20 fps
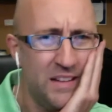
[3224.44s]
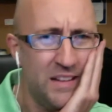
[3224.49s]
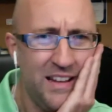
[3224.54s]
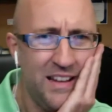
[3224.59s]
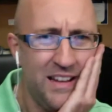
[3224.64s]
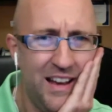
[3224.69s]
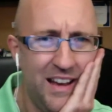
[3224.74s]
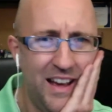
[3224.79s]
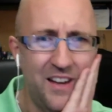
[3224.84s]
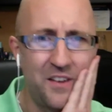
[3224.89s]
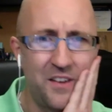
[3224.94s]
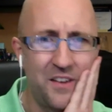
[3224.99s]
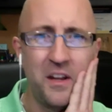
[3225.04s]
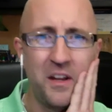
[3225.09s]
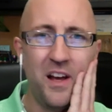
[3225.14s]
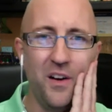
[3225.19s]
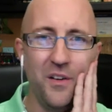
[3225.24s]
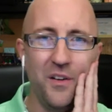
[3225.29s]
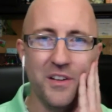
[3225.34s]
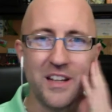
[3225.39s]
I don't
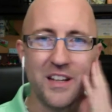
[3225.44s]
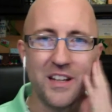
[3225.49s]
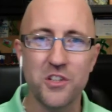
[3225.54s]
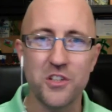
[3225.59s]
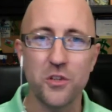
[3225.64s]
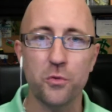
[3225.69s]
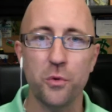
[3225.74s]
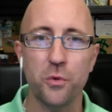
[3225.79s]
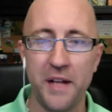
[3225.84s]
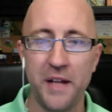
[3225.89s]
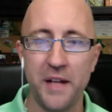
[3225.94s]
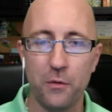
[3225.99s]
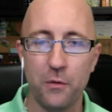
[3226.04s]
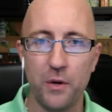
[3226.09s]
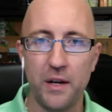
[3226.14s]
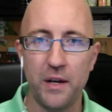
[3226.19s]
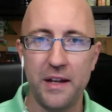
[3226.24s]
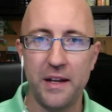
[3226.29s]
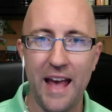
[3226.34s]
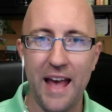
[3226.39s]
know. She's really not
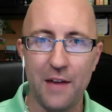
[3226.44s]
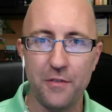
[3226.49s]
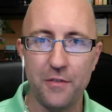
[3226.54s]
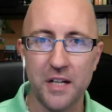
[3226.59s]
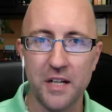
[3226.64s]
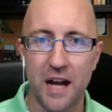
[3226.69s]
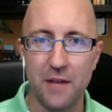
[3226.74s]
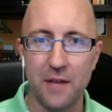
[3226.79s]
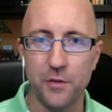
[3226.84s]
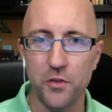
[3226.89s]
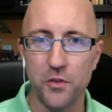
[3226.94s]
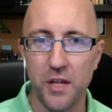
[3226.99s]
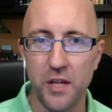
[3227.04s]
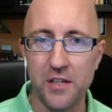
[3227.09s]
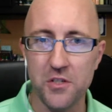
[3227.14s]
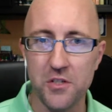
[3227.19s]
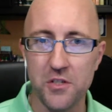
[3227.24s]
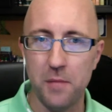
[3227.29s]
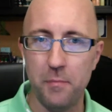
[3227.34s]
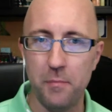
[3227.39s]
ready to have a
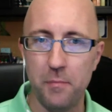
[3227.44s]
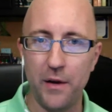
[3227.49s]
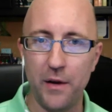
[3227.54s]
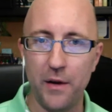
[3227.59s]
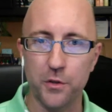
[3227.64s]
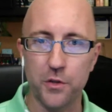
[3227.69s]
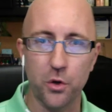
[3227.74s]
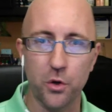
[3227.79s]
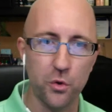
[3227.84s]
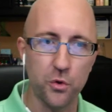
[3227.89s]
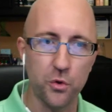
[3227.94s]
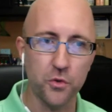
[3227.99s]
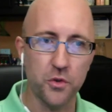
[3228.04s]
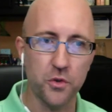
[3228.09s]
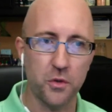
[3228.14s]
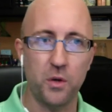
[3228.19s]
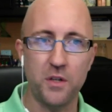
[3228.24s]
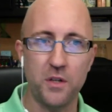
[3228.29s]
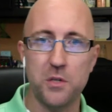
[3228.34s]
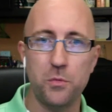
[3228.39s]
conversation about her goals
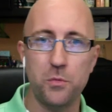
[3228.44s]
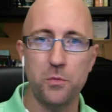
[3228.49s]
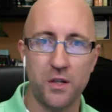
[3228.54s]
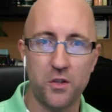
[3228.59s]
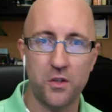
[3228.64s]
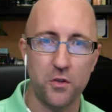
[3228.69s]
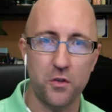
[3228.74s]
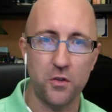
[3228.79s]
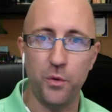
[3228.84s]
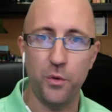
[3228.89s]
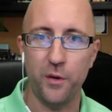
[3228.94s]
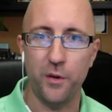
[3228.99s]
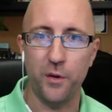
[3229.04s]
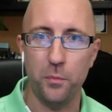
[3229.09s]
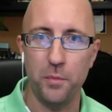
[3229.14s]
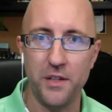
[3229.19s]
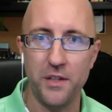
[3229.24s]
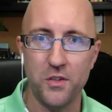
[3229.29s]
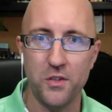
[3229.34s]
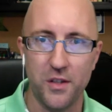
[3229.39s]
and what she wants to do with her
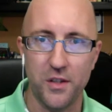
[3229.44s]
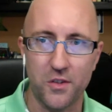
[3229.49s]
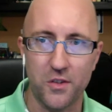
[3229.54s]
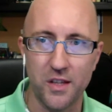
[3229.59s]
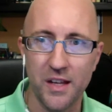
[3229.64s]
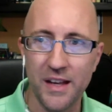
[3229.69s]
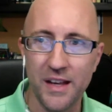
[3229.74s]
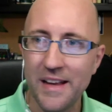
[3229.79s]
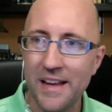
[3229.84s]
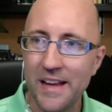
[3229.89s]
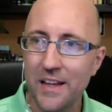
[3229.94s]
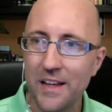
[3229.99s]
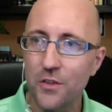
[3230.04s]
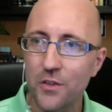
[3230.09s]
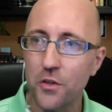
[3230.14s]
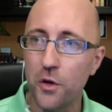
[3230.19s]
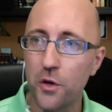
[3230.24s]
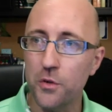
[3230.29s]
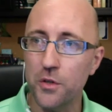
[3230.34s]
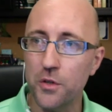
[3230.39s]
business.
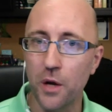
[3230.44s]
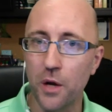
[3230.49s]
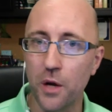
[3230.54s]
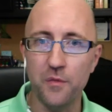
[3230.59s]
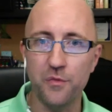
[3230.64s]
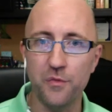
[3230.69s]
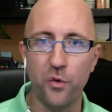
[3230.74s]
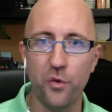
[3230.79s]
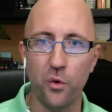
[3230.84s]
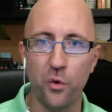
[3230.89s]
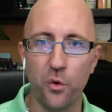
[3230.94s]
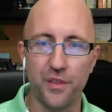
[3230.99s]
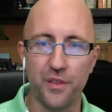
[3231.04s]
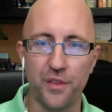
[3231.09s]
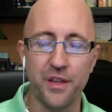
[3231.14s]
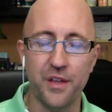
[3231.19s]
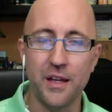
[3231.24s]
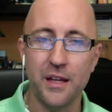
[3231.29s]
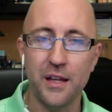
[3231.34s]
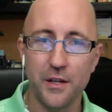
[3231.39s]
So going forth,
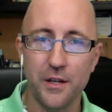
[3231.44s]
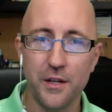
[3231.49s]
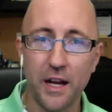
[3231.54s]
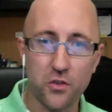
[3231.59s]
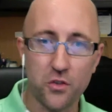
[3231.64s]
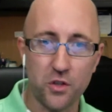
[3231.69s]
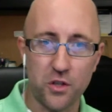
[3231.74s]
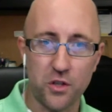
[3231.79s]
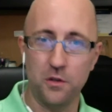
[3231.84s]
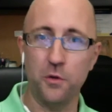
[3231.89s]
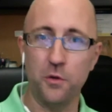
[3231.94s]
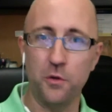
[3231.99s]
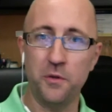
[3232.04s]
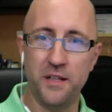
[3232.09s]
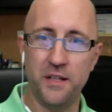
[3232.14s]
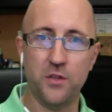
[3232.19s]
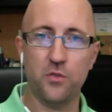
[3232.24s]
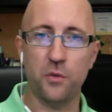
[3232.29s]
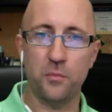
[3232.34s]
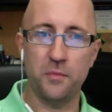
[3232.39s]
you guys are going to learn
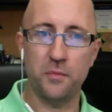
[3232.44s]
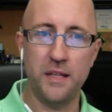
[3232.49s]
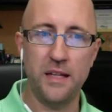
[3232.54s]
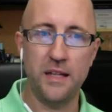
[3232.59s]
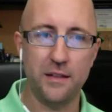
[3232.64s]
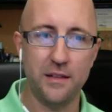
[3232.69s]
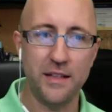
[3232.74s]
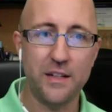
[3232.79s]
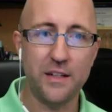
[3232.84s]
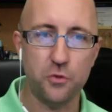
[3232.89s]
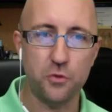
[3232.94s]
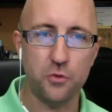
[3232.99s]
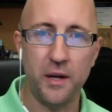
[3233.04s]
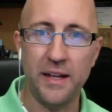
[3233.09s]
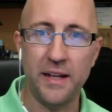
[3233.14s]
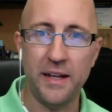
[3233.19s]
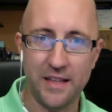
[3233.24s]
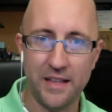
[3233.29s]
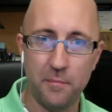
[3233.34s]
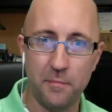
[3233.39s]
this from the elite
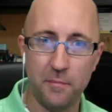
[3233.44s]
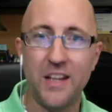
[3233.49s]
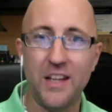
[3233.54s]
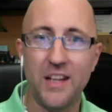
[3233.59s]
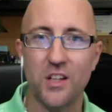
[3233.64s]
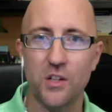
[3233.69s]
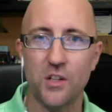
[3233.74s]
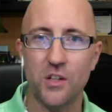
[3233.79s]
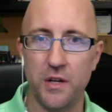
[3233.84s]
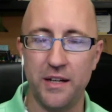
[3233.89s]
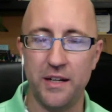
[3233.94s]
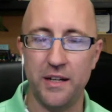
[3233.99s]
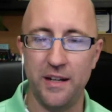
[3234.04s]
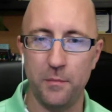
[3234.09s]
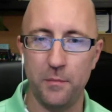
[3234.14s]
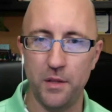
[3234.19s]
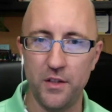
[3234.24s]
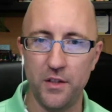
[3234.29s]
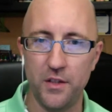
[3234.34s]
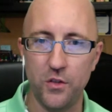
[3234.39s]
training and the basic training that
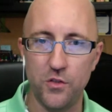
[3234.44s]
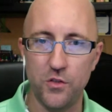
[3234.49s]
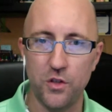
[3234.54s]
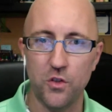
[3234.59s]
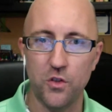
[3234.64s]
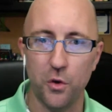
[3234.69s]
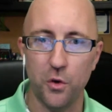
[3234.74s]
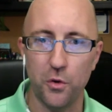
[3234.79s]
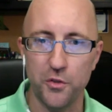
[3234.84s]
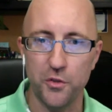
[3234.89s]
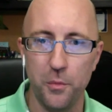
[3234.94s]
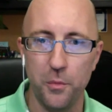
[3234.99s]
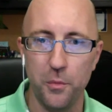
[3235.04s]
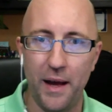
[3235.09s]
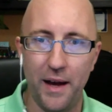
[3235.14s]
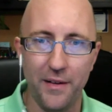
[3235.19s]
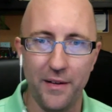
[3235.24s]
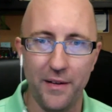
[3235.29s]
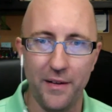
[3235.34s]
Melissa just told you about.